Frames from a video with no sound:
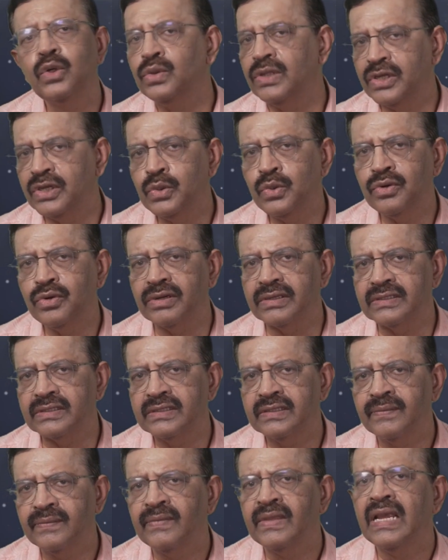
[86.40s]
to the
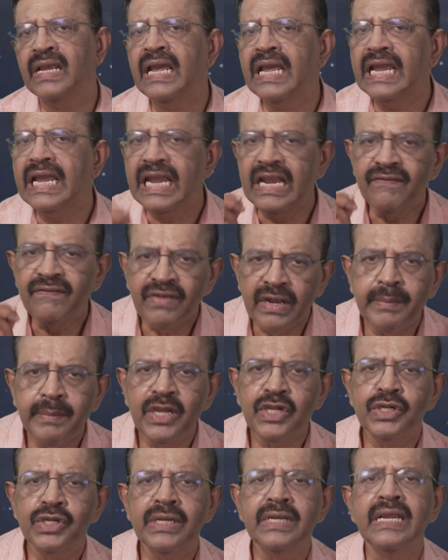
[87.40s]
uterus.
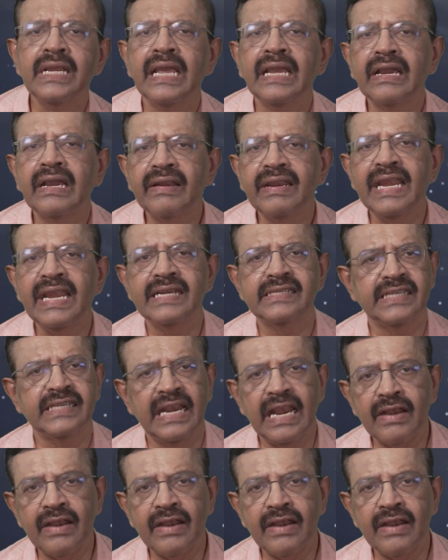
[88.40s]
Inflammation creates an